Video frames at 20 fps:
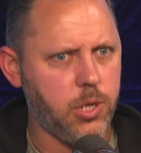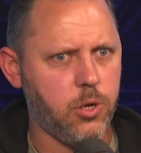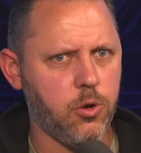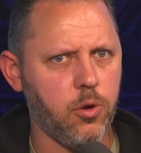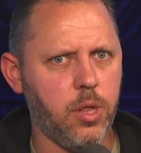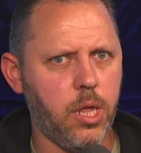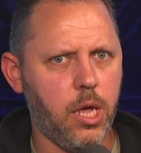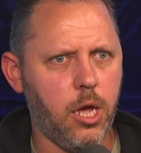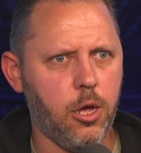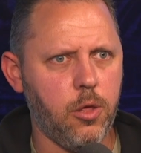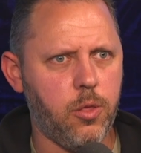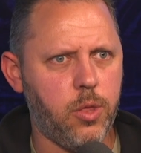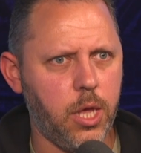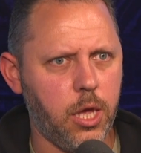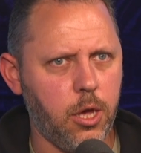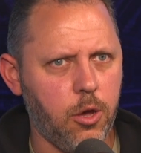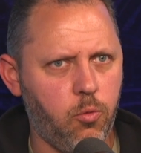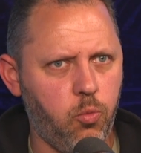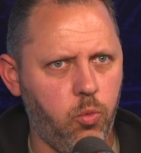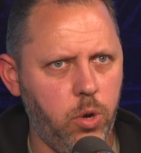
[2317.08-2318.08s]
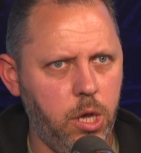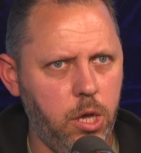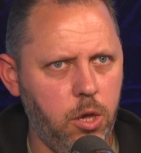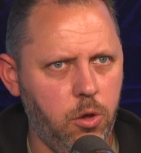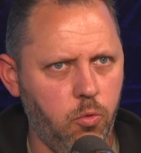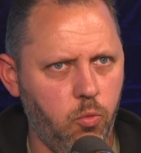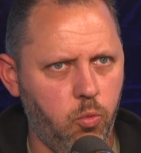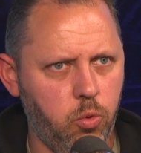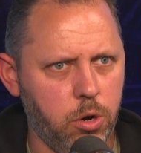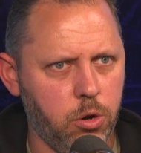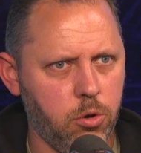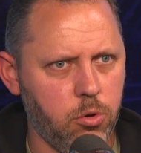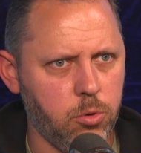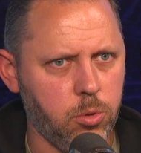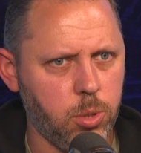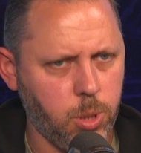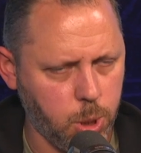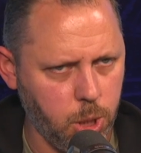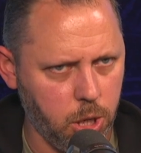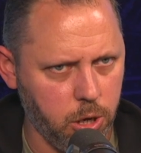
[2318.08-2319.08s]
on that, I think we will
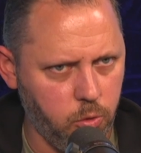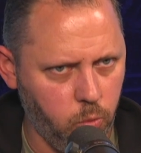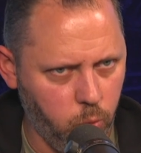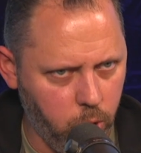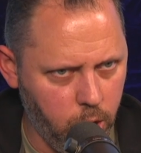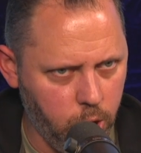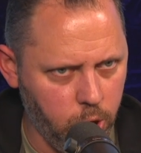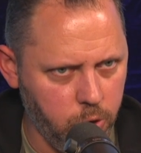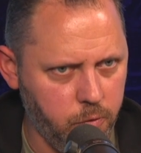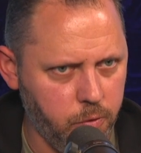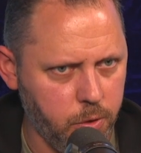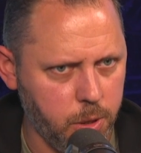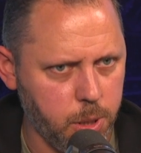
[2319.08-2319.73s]
sign well over the